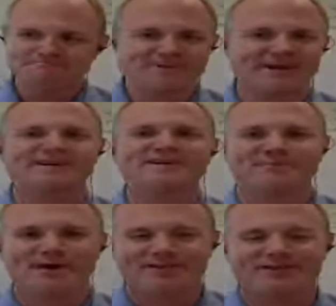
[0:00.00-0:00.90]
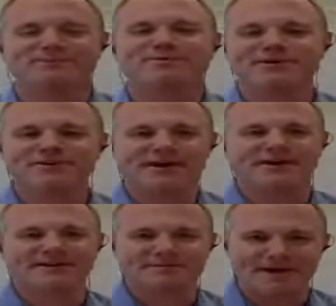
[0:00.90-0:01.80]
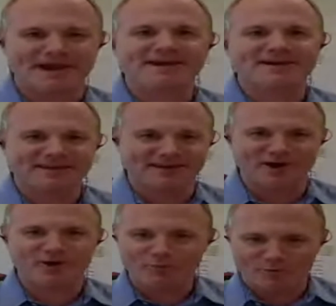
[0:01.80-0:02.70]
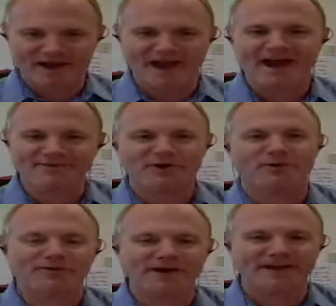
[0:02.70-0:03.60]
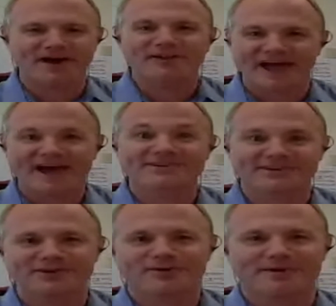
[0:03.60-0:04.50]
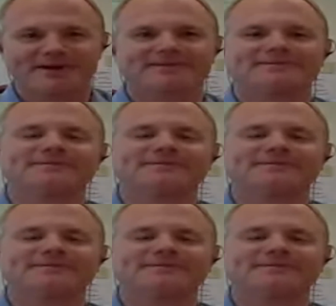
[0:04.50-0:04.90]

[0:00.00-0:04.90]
take a deep breath and appreciate and make you know what I have going right now last a little bit.